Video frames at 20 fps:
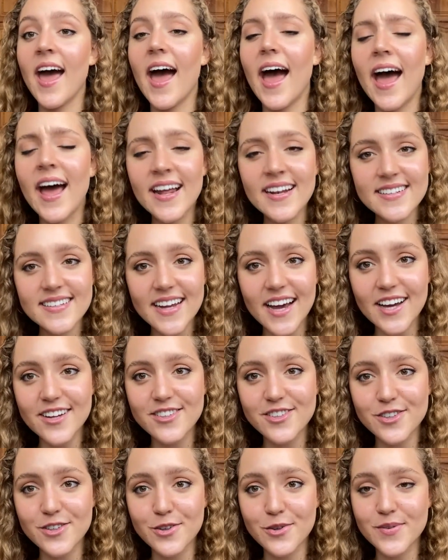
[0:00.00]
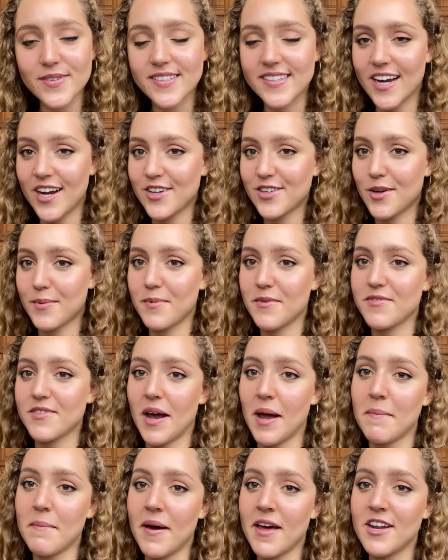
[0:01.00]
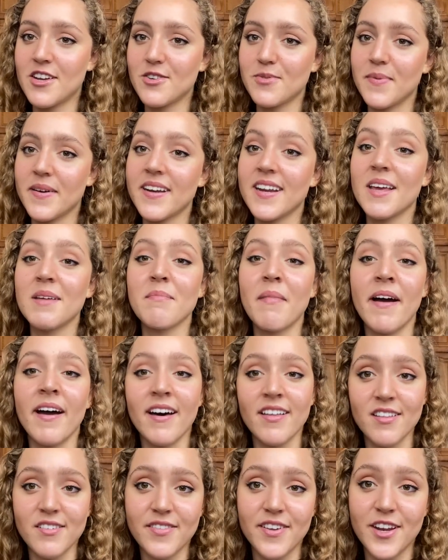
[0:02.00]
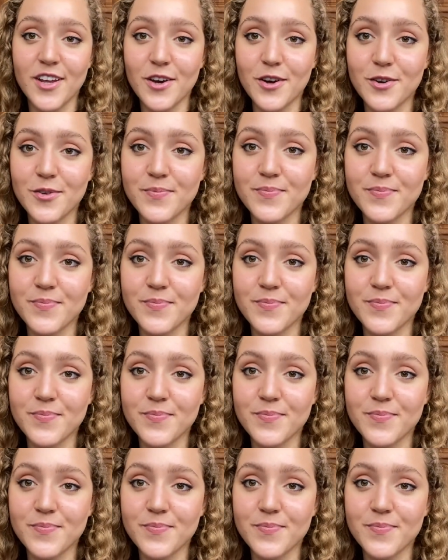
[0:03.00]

and how to stay on top of time management in my other video.